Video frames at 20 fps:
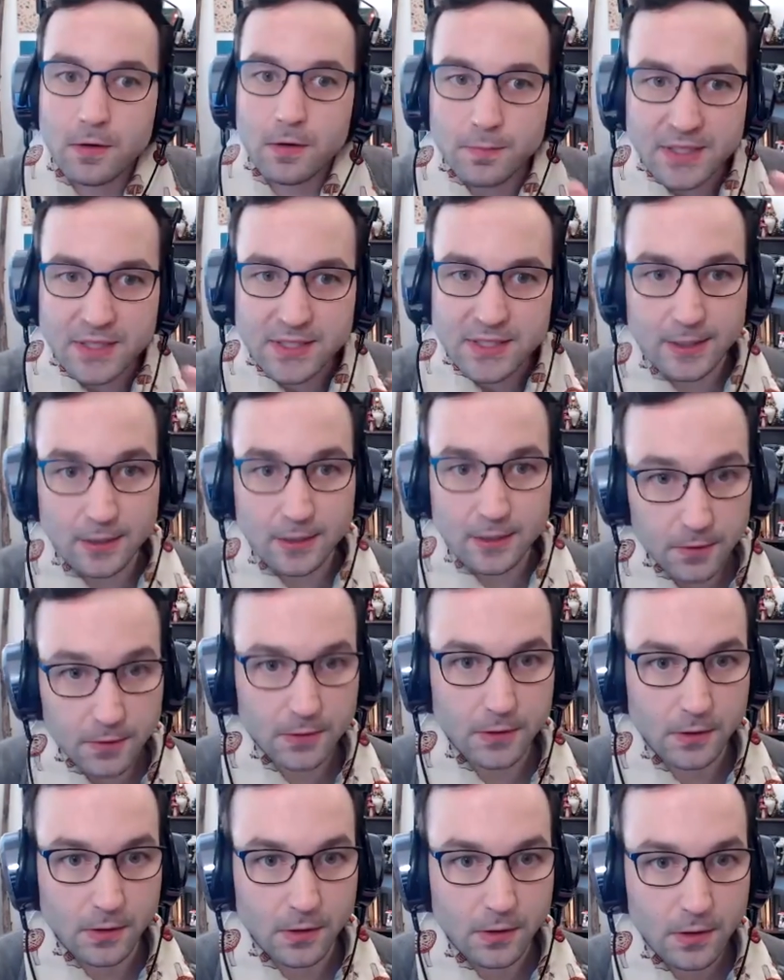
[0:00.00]
of
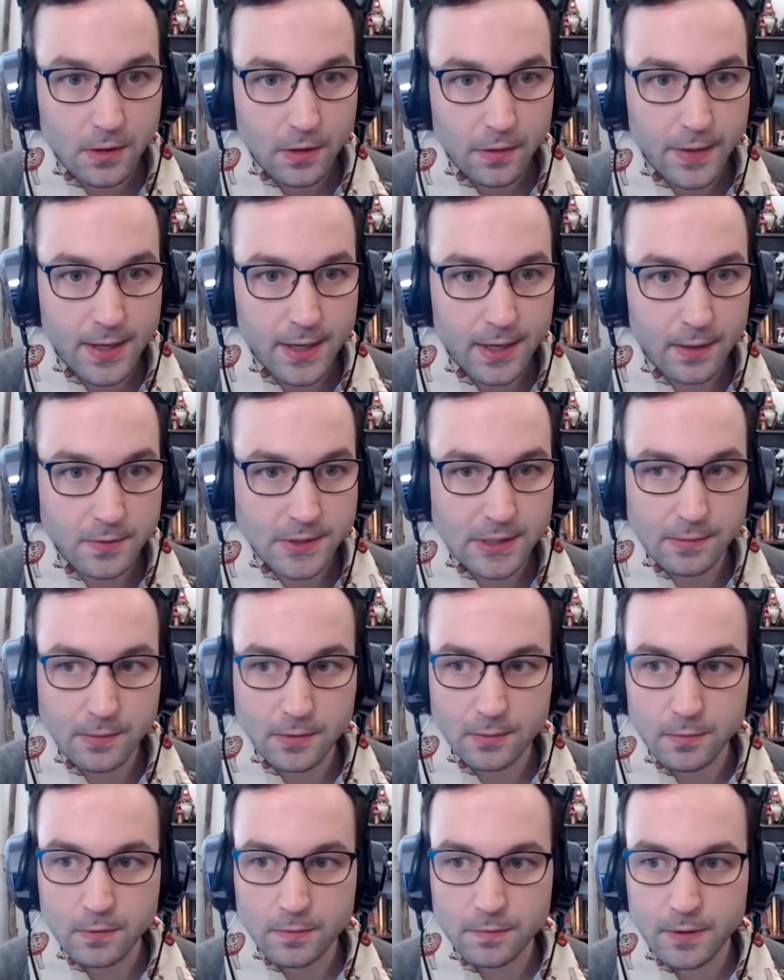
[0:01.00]
material that I was able to
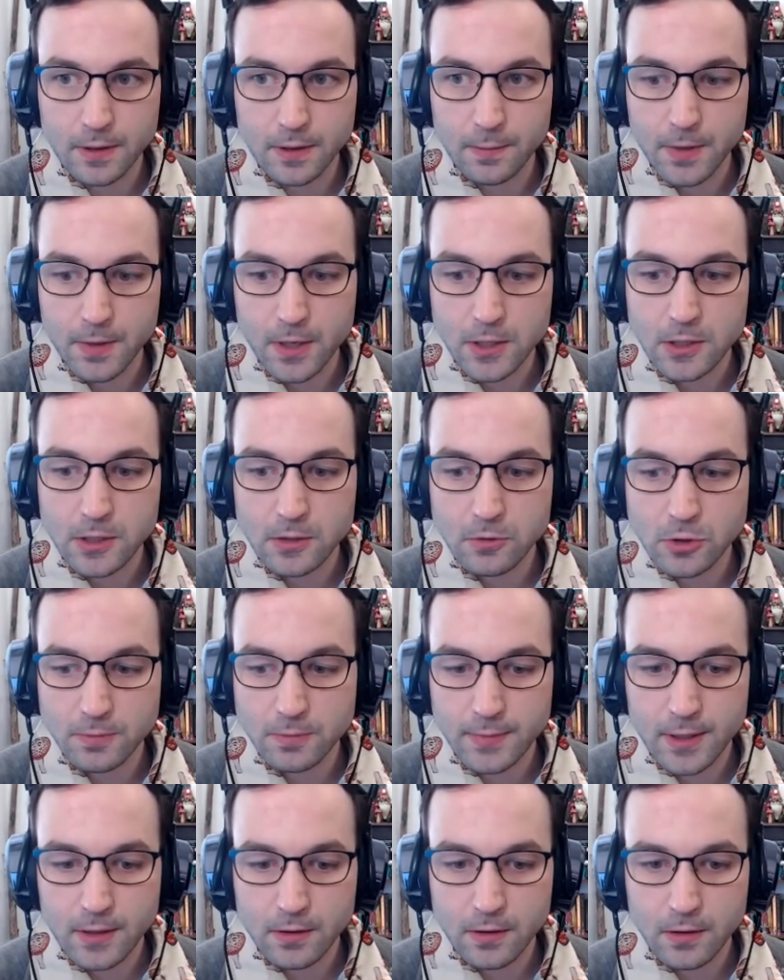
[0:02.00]
move from, but a huge
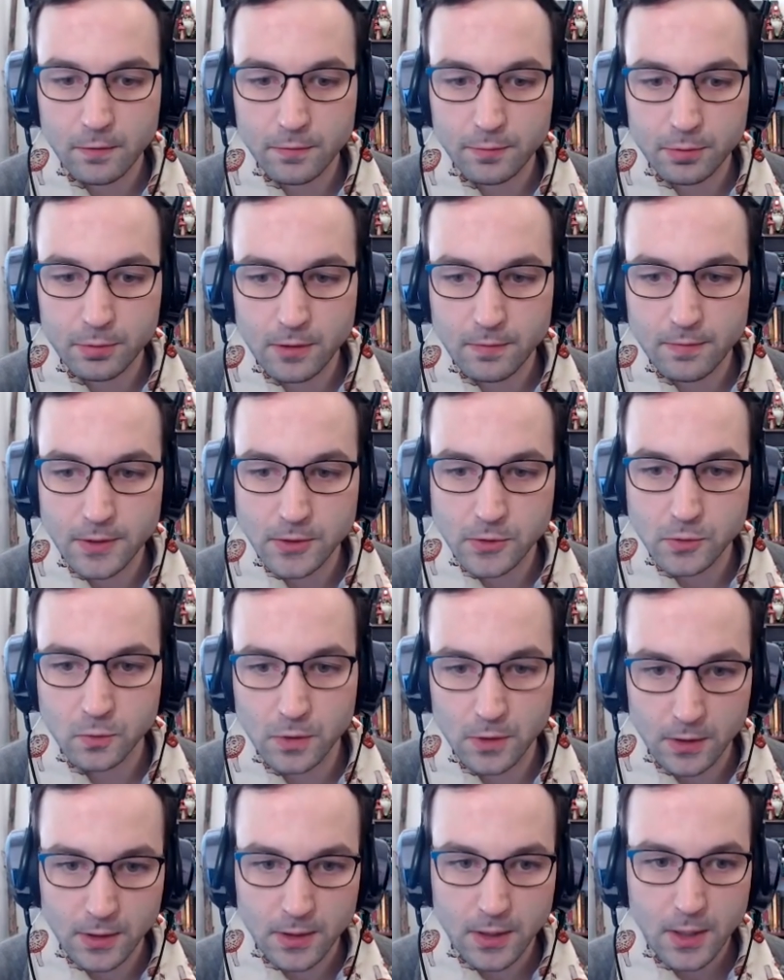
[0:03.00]
amount of previous
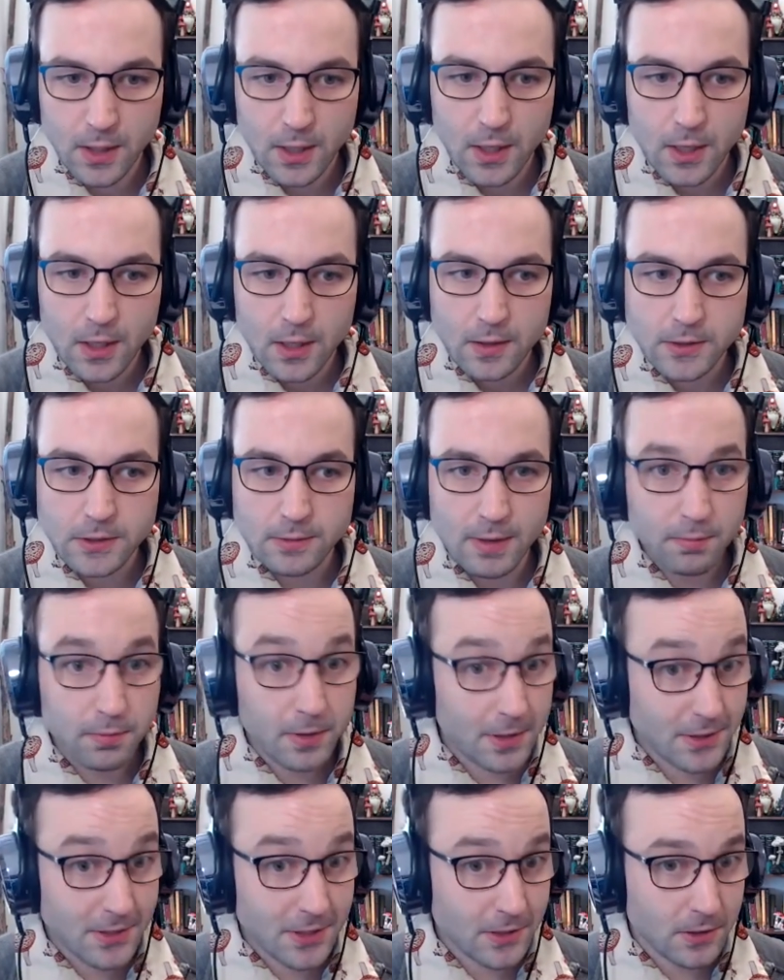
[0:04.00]
work. So my
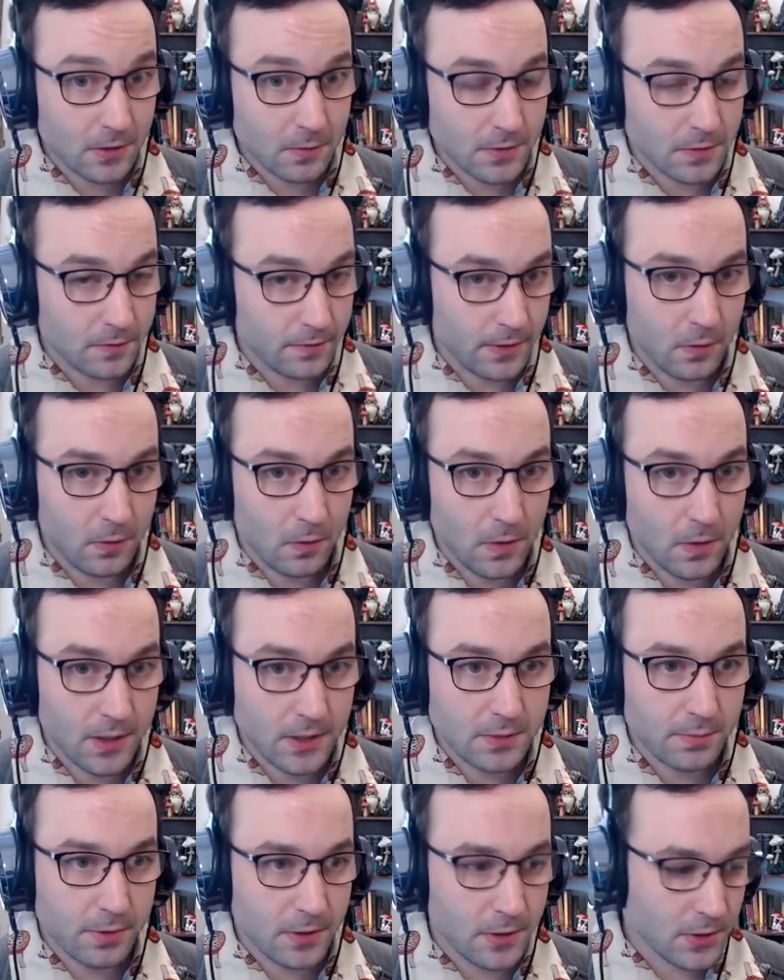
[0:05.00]
predecessor was a very
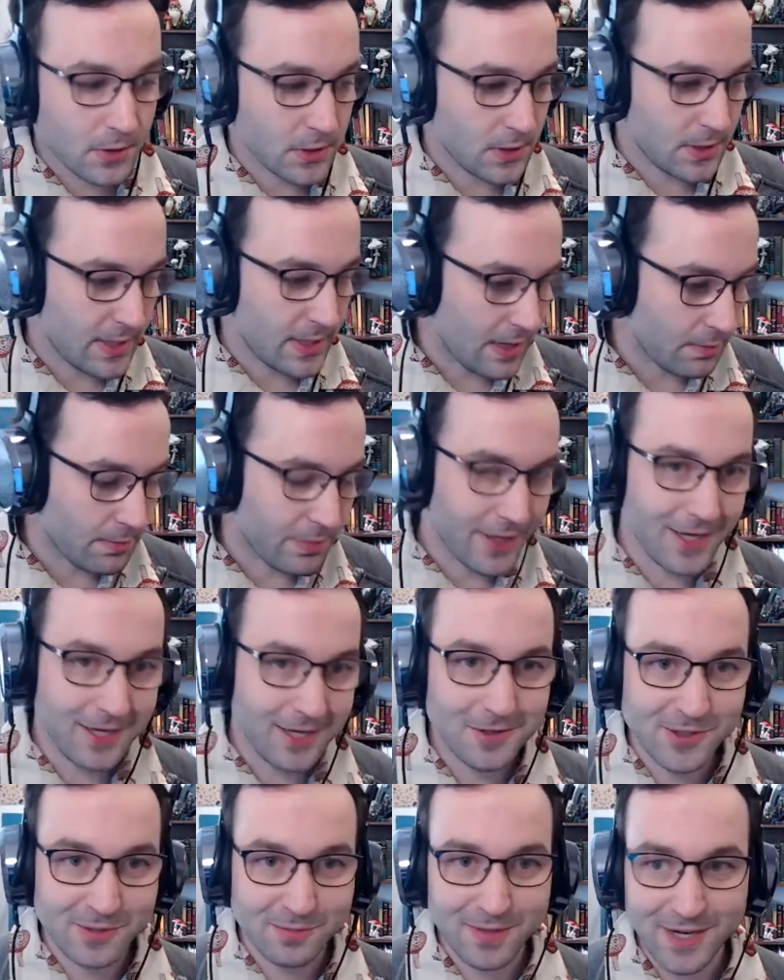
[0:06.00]
organized person and had
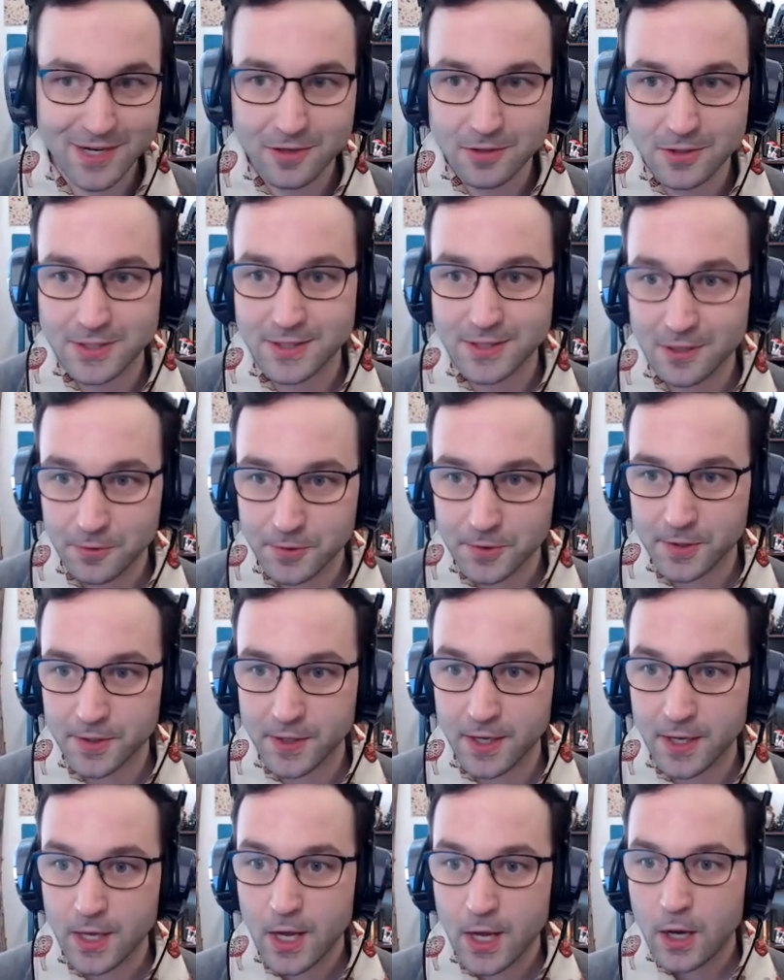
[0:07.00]
binders and binders
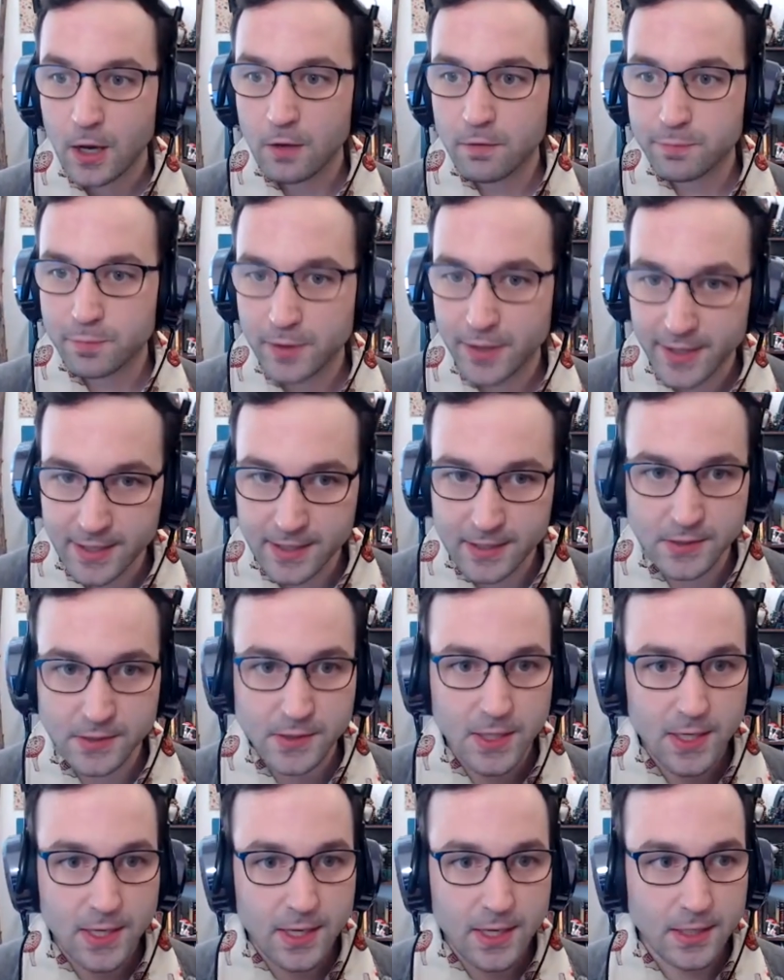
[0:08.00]
literally of plans
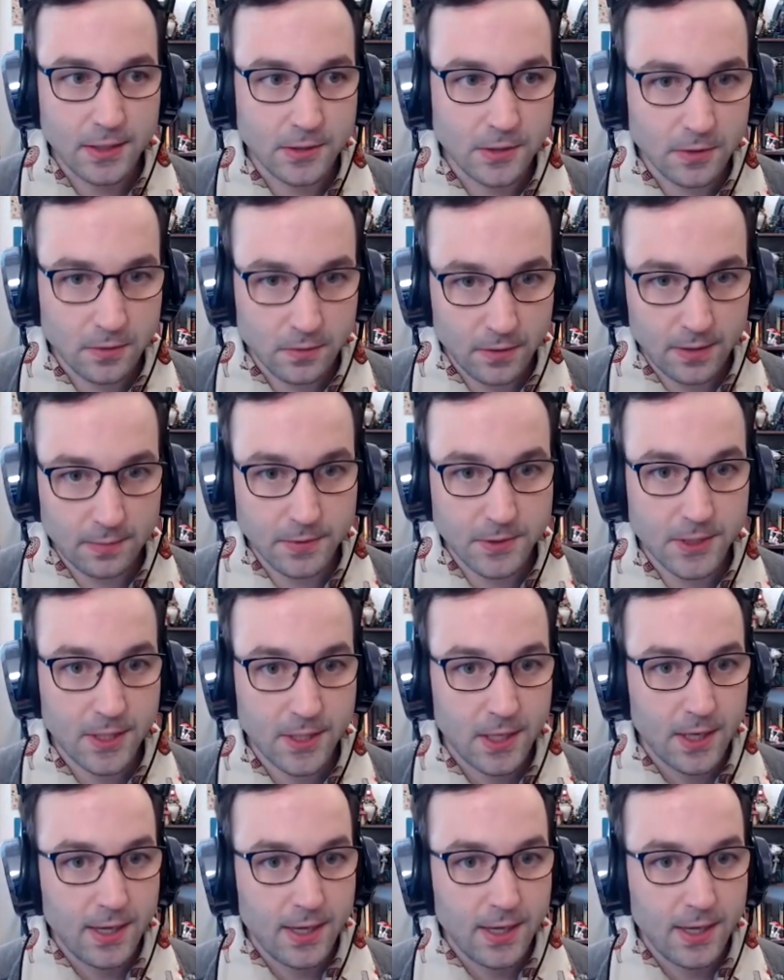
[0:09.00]
and scripts.